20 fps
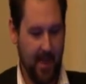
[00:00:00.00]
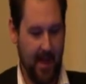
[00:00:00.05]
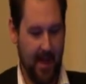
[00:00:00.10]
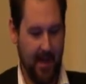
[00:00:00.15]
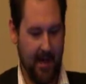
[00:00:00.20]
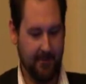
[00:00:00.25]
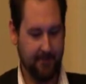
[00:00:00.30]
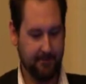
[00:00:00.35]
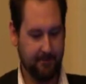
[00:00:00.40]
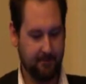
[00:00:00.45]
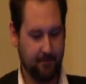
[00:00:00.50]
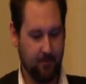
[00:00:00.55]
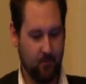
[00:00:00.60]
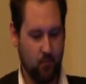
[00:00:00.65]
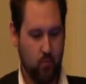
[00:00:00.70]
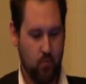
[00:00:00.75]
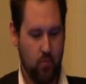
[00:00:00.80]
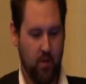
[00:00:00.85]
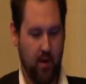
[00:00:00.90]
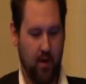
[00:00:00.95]
And
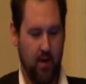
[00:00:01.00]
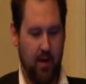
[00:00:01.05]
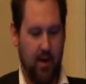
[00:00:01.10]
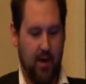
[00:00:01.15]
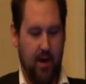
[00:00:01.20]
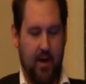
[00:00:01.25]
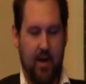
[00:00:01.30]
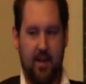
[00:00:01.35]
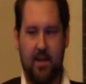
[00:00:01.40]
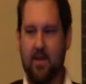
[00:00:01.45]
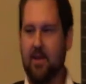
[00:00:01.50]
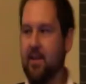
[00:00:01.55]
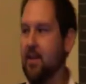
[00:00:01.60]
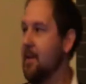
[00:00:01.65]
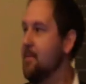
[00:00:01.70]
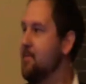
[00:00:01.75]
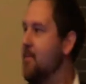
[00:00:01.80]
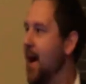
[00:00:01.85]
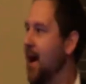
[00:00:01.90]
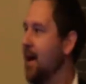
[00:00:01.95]
then
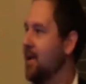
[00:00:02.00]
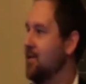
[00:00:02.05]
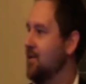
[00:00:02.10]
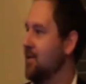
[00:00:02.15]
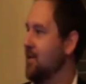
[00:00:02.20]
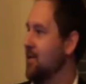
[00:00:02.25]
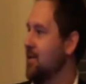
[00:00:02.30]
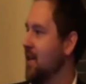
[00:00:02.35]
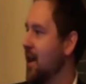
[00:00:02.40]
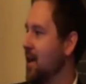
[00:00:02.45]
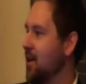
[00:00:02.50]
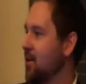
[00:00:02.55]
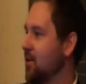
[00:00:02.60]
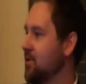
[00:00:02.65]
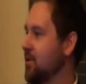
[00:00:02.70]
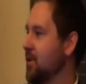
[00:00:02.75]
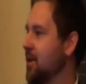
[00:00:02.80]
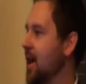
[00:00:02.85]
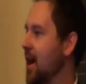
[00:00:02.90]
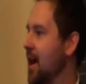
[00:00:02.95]
the impacts that
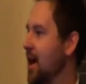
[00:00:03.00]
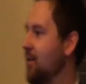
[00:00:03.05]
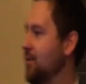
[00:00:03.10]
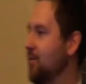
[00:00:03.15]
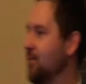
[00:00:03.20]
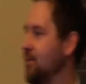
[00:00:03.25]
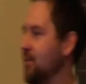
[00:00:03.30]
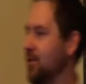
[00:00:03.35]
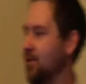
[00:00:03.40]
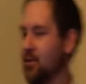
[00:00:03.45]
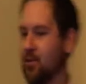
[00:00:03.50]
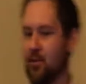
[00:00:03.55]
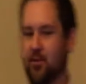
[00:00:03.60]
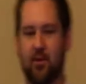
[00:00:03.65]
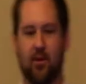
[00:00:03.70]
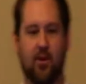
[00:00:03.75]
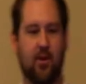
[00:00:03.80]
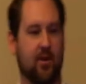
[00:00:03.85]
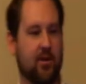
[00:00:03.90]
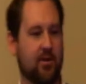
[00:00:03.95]
stakeholders can have
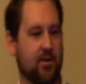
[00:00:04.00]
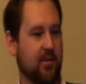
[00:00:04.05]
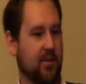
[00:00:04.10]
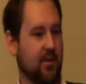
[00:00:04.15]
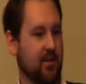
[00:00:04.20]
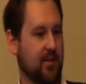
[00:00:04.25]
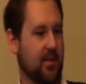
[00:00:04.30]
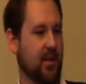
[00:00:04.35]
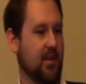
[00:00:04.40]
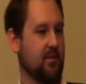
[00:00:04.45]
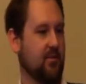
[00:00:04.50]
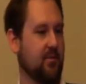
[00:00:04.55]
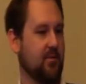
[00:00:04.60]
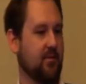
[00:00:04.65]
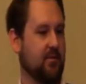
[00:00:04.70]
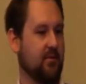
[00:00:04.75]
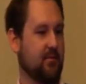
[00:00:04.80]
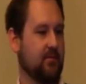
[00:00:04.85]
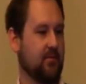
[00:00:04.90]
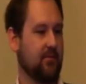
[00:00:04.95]
on the cost and the
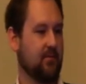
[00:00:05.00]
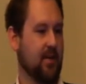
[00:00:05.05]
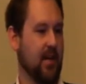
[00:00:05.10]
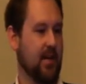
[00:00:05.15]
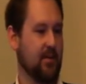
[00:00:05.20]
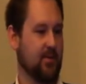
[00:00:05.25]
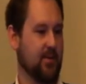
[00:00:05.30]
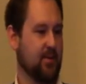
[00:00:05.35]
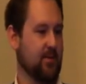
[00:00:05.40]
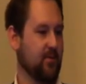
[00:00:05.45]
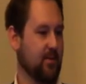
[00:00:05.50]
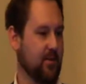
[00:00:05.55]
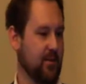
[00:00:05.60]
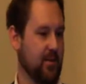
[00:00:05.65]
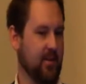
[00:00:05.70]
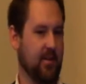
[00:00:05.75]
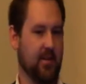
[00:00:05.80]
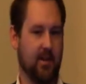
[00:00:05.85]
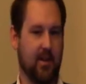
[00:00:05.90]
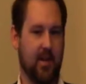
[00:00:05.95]
schedule, as we saw
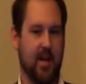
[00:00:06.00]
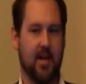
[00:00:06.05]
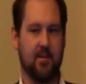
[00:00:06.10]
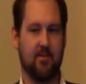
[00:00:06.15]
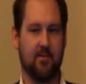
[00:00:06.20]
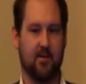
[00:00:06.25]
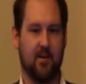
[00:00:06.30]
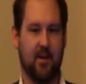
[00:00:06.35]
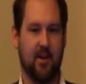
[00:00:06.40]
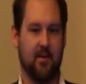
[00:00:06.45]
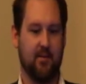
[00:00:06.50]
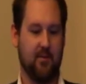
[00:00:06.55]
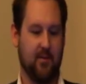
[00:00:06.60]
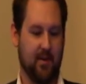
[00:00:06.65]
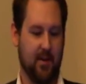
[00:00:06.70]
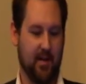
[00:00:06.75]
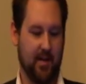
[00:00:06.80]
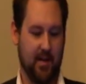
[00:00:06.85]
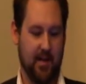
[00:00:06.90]
in the engagement graph,